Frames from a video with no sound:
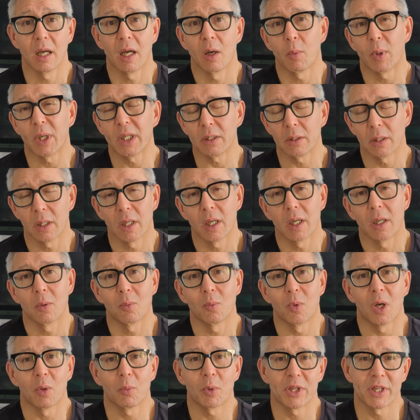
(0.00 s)
Well,
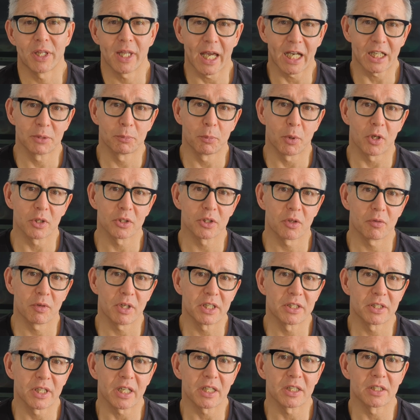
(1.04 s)
with the Xbox
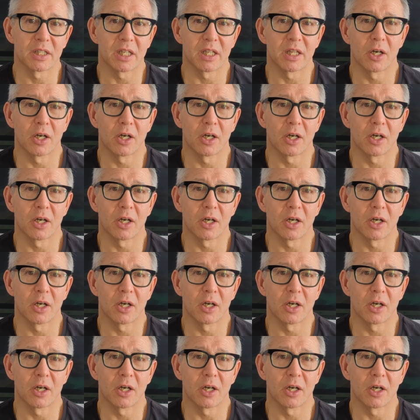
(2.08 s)
360,